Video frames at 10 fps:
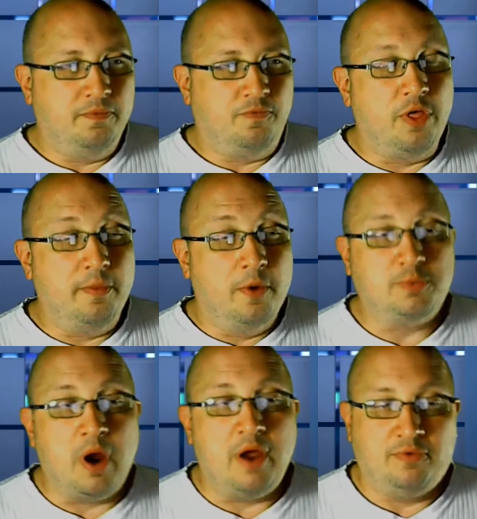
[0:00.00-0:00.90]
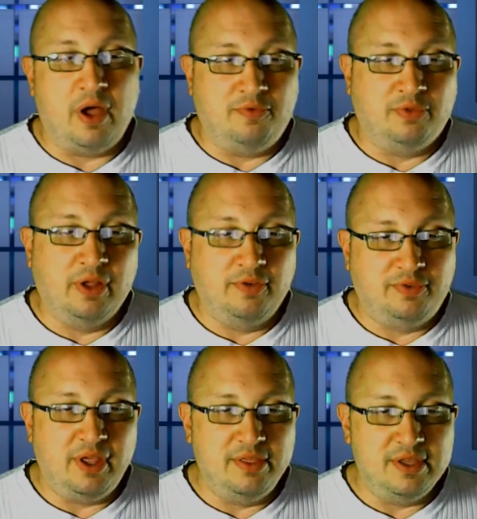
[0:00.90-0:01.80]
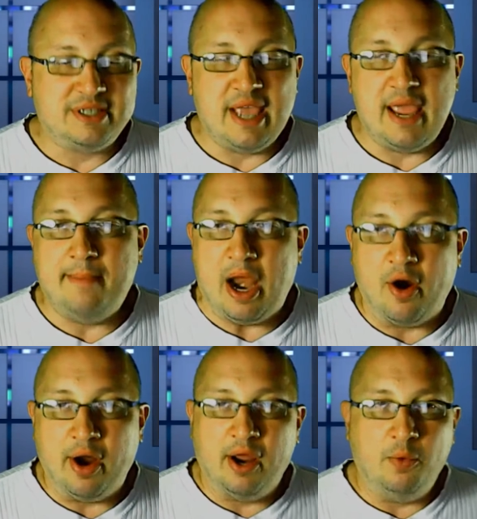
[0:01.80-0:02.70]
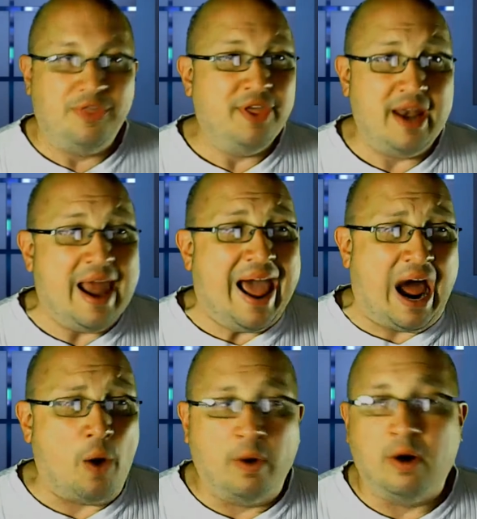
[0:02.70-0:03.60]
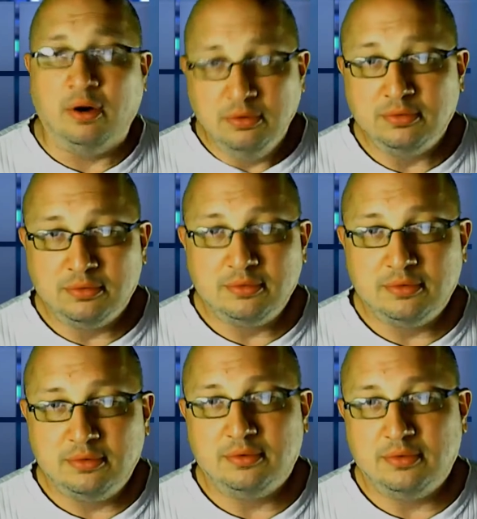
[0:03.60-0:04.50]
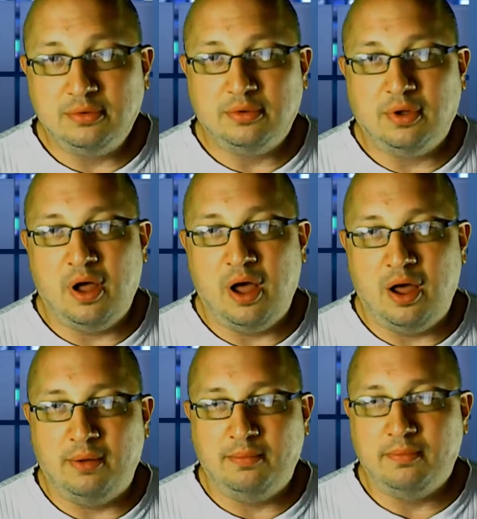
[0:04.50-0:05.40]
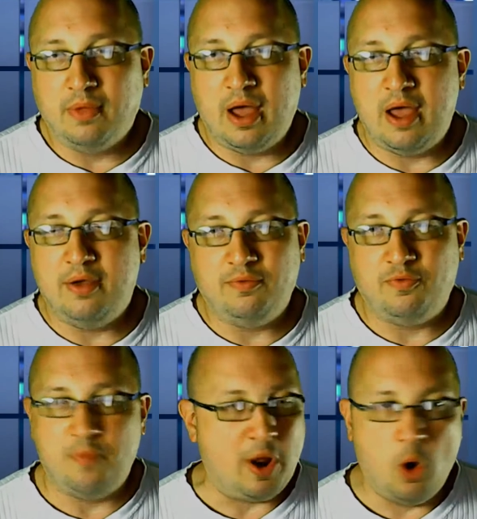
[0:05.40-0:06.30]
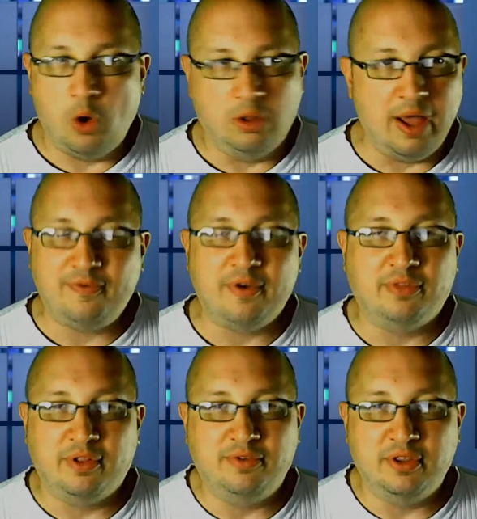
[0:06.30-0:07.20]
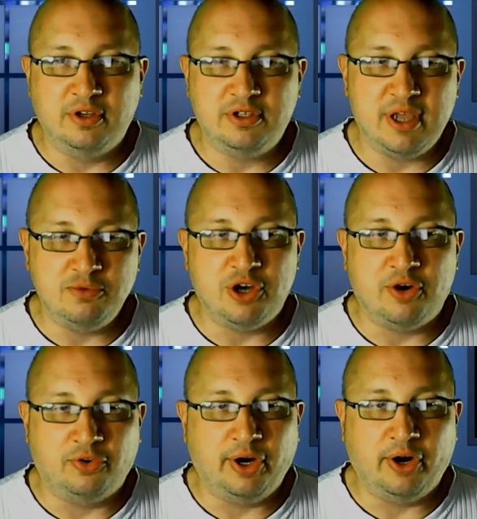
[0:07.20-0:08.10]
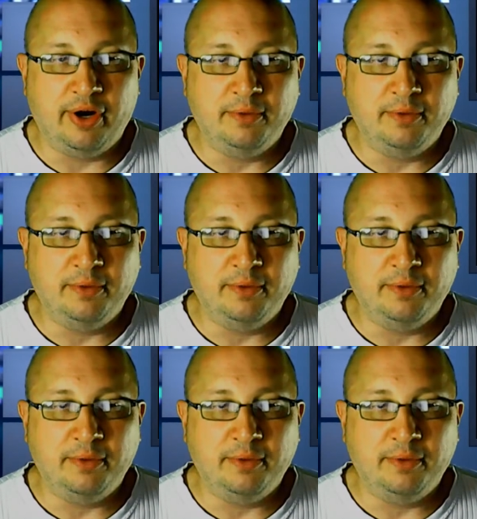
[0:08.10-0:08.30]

the most part, I've lived in the same area within an hour. My whole life I've lived in the same general area.